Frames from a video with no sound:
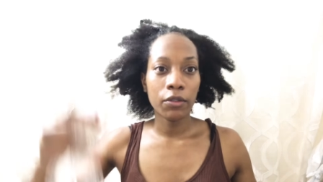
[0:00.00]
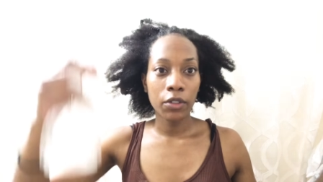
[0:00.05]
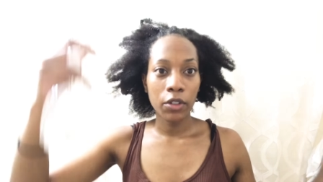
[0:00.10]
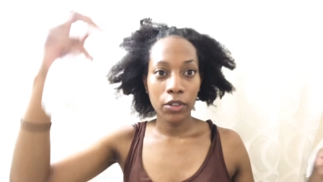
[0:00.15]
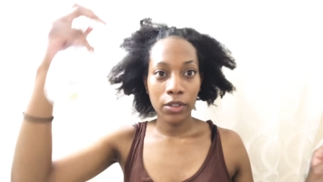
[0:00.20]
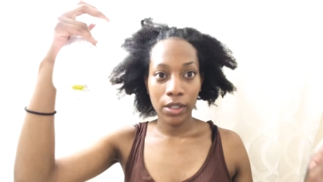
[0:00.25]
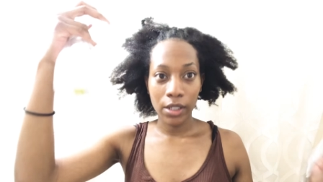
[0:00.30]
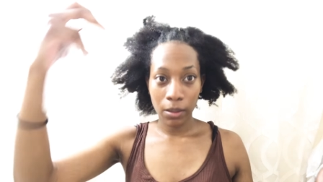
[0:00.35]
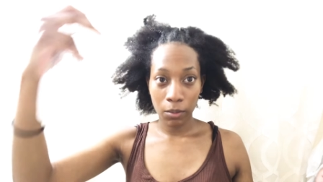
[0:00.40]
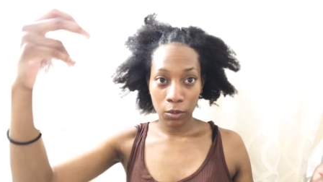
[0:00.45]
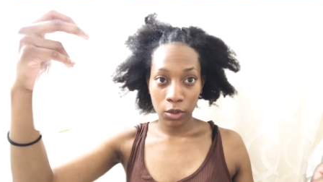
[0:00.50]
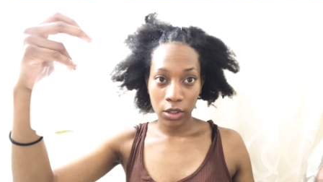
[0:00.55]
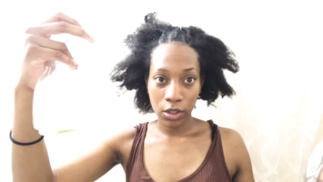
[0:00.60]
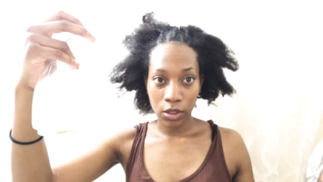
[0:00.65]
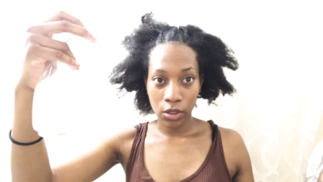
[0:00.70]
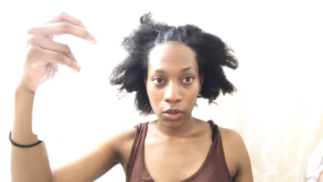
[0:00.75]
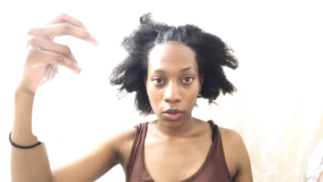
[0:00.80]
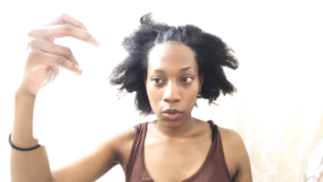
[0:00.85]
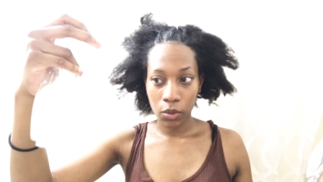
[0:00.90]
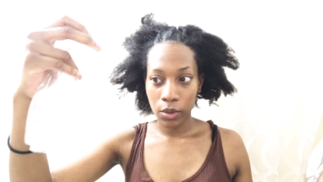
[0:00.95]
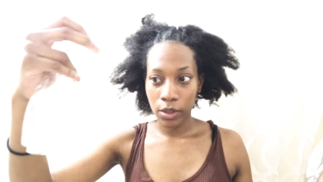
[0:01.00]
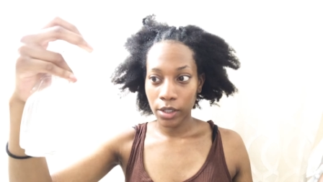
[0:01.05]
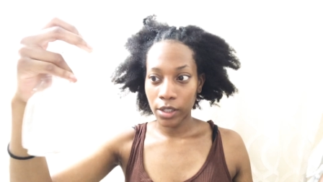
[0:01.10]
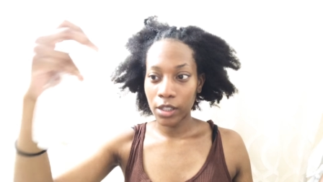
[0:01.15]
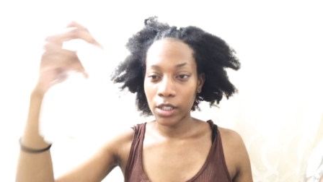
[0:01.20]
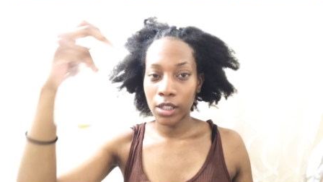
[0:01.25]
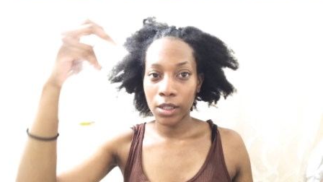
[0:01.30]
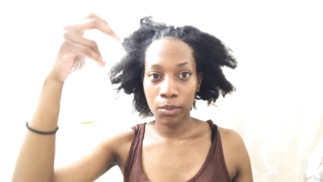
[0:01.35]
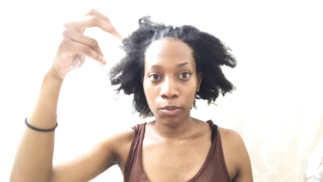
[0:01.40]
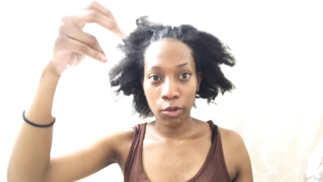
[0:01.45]
First I'm gonna do
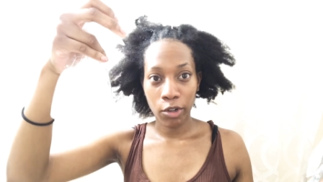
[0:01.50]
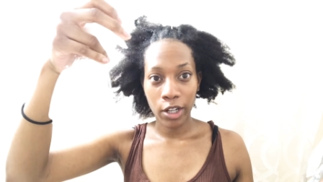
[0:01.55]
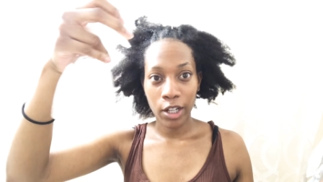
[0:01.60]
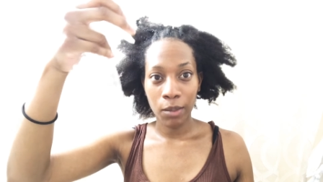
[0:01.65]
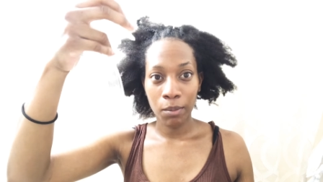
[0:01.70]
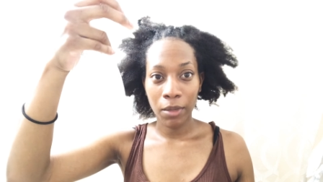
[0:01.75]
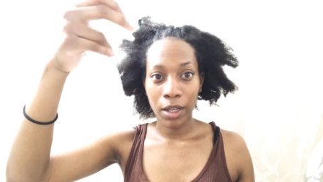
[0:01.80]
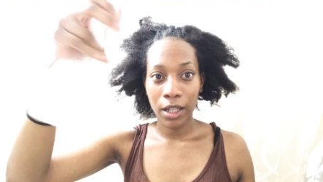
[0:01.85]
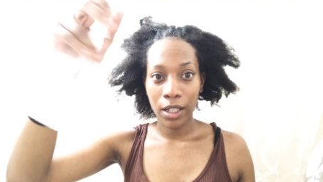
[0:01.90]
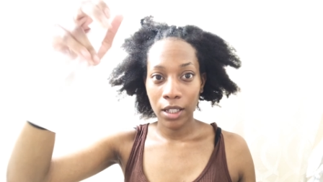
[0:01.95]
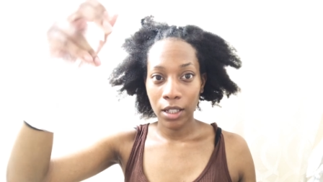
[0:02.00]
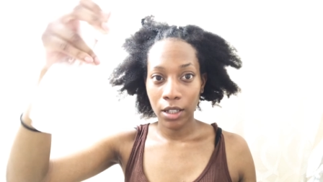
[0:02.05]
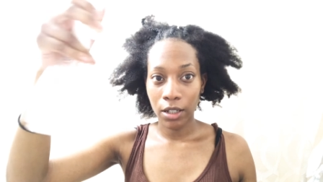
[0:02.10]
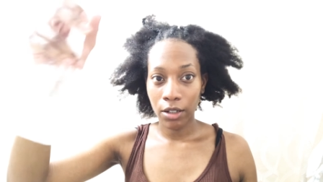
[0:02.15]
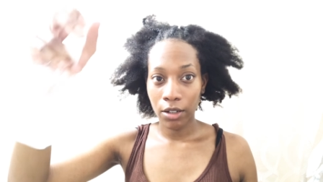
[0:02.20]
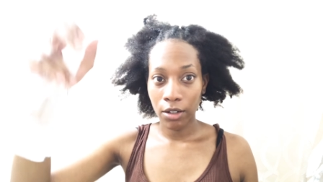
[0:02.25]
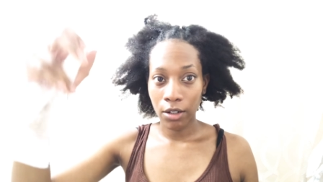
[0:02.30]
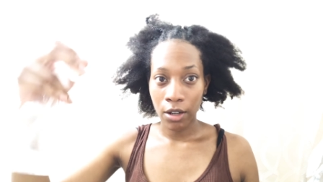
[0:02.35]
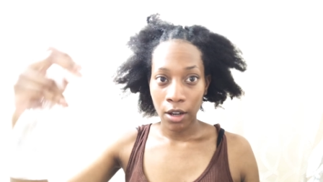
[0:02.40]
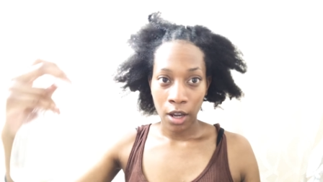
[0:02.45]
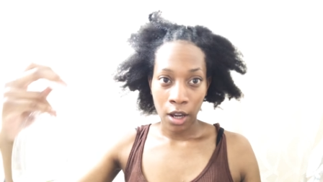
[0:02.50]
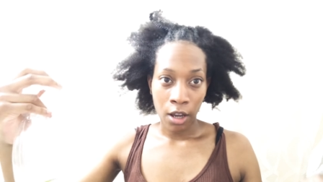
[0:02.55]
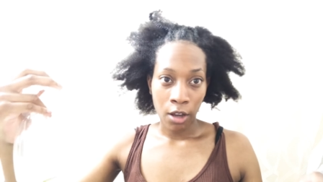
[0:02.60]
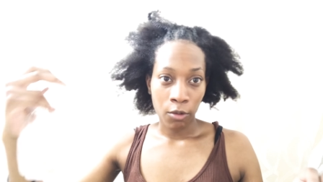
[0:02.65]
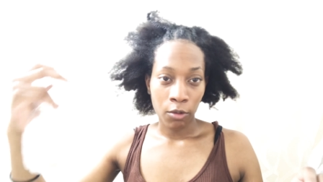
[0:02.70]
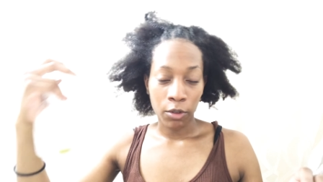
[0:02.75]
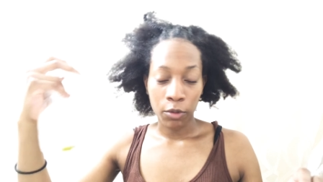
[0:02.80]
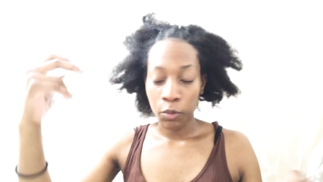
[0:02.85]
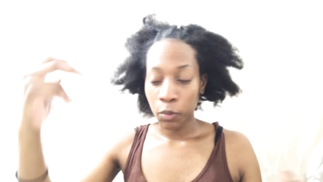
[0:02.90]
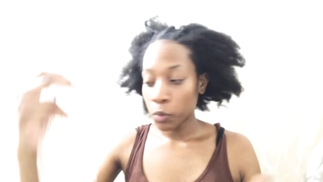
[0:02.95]
is spray my hair
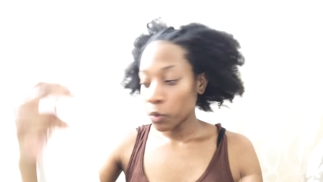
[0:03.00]
with